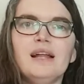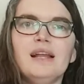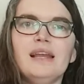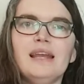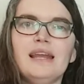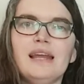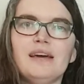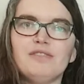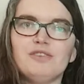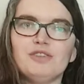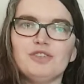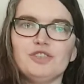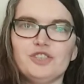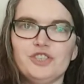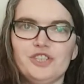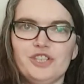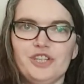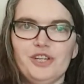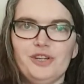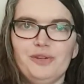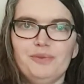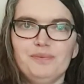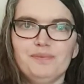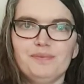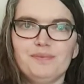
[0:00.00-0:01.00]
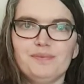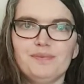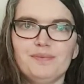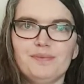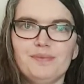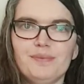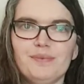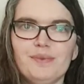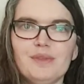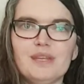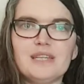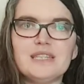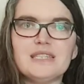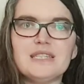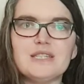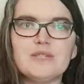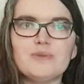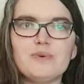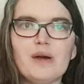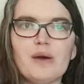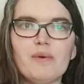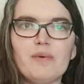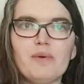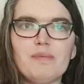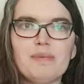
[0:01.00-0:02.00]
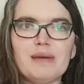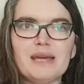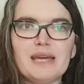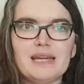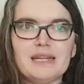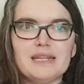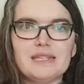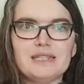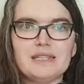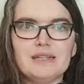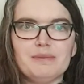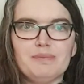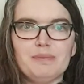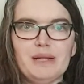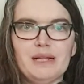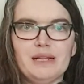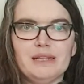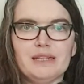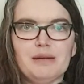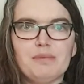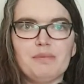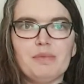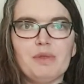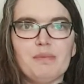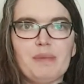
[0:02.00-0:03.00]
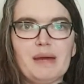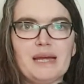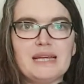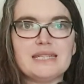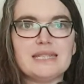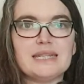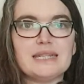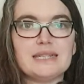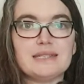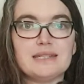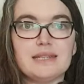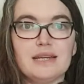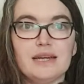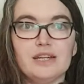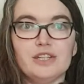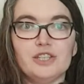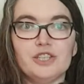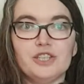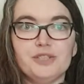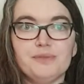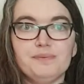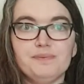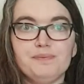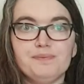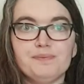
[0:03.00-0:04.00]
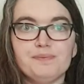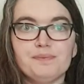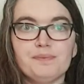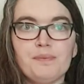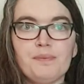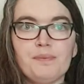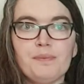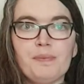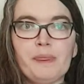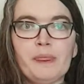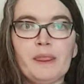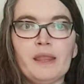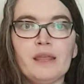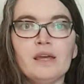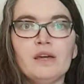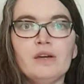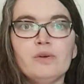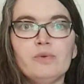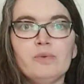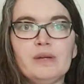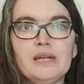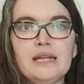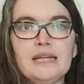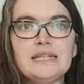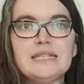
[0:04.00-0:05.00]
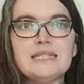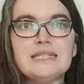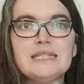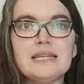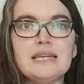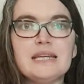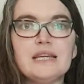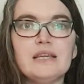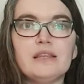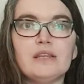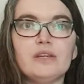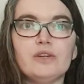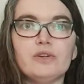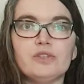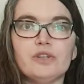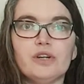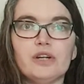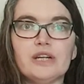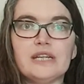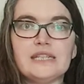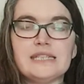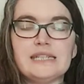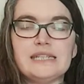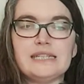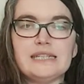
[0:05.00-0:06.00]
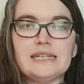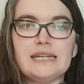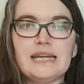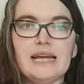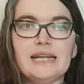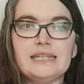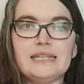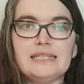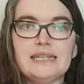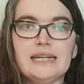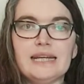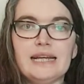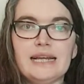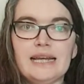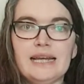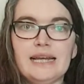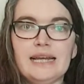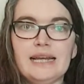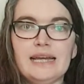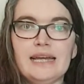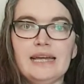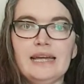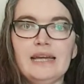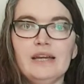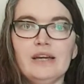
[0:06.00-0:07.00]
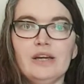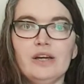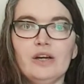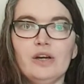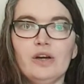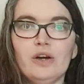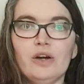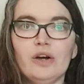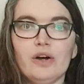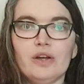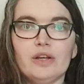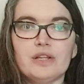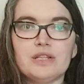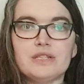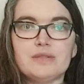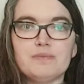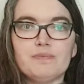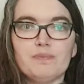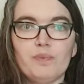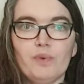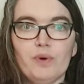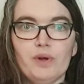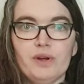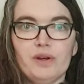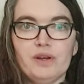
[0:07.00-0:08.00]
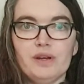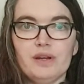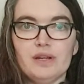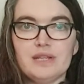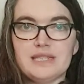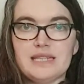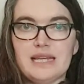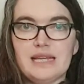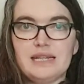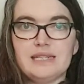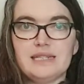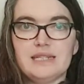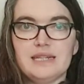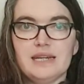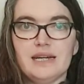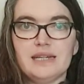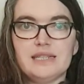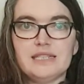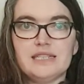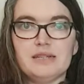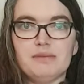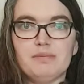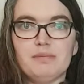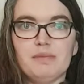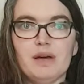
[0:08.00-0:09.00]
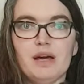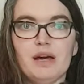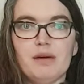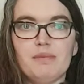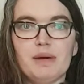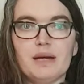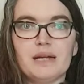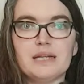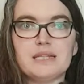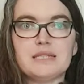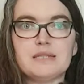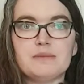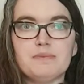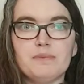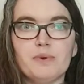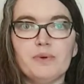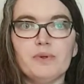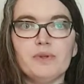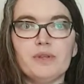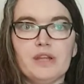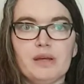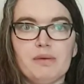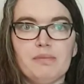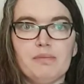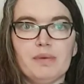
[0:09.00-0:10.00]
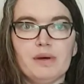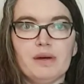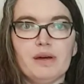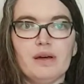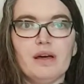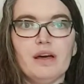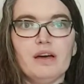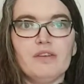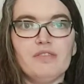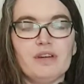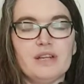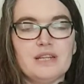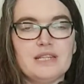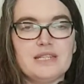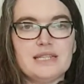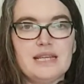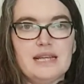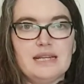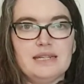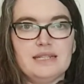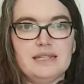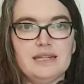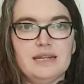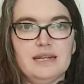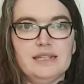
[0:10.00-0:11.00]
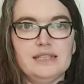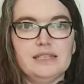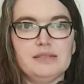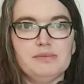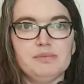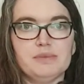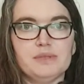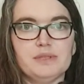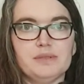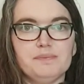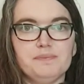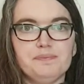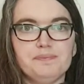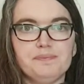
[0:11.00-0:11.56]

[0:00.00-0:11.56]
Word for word: Level 2. This is where we begin to build up the basic search. We need to see that your dog is indicating clearly on one scented item among a small number of unscented items.